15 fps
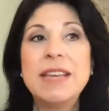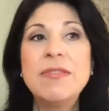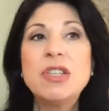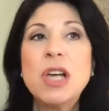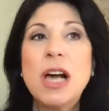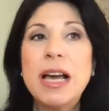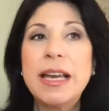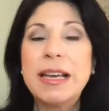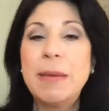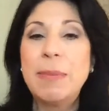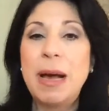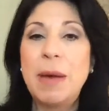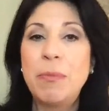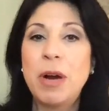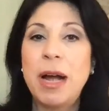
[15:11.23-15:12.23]
talking
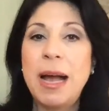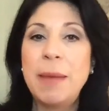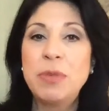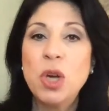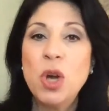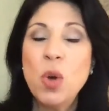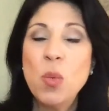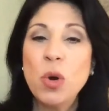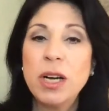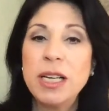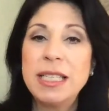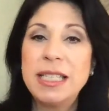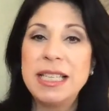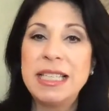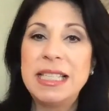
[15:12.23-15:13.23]
about perhaps we're going to
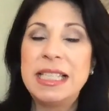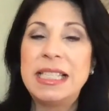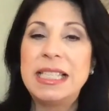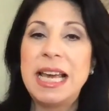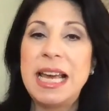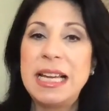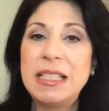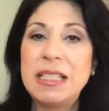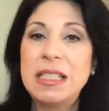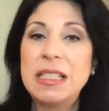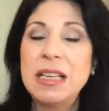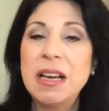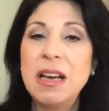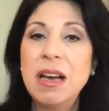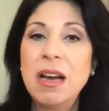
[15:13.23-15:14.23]
see states
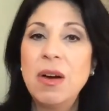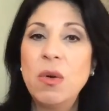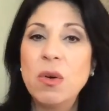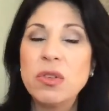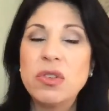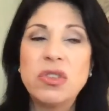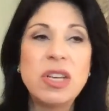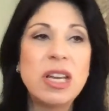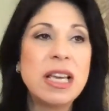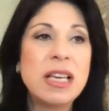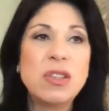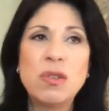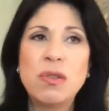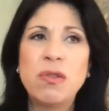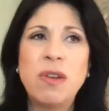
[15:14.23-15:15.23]
or
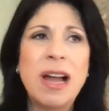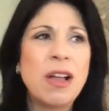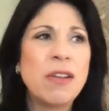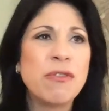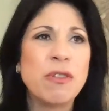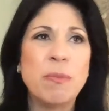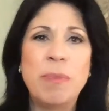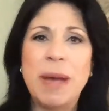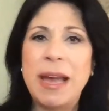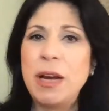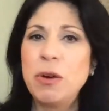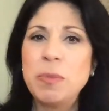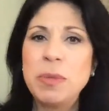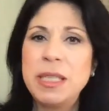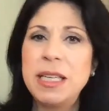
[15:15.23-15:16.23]
cities file for
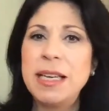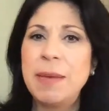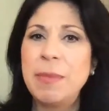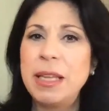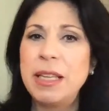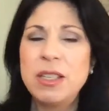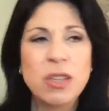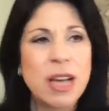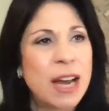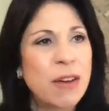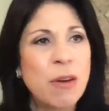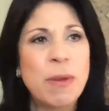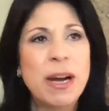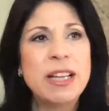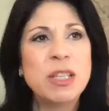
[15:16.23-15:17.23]
bankruptcy. I mean, this kind of
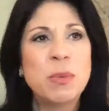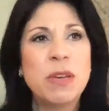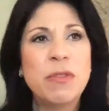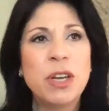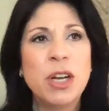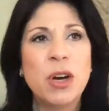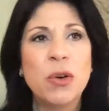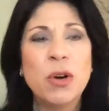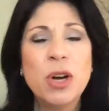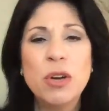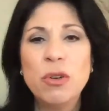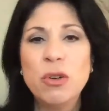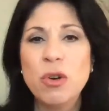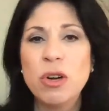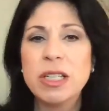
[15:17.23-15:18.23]
reminds me of, you know, New
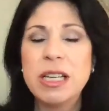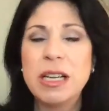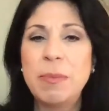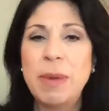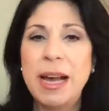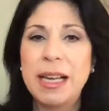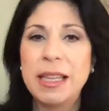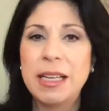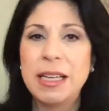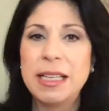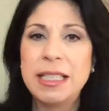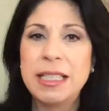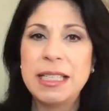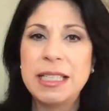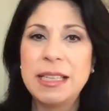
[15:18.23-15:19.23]
York City back in the
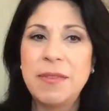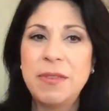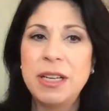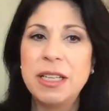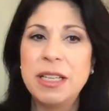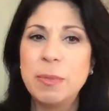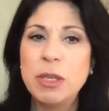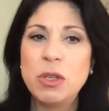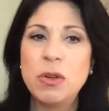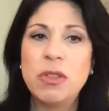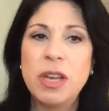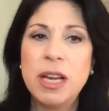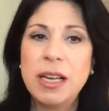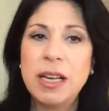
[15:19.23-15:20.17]
1970s. I mean, do you think